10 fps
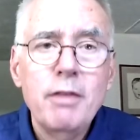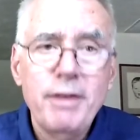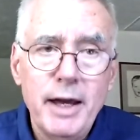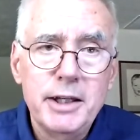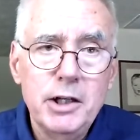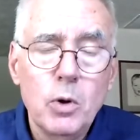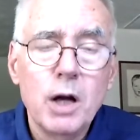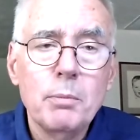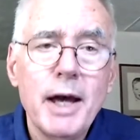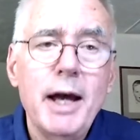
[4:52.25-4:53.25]
Thank you
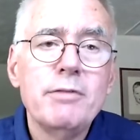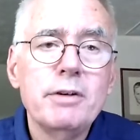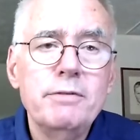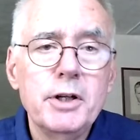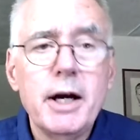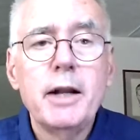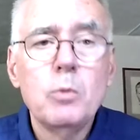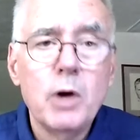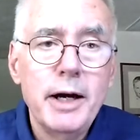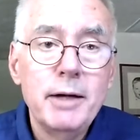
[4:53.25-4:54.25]
on behalf of United
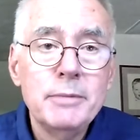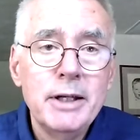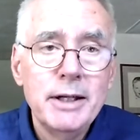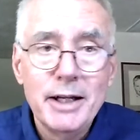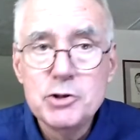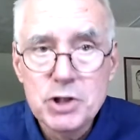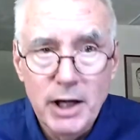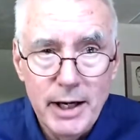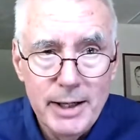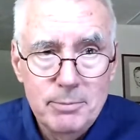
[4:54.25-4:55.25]
Way and
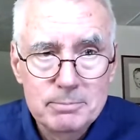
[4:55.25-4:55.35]
Chad.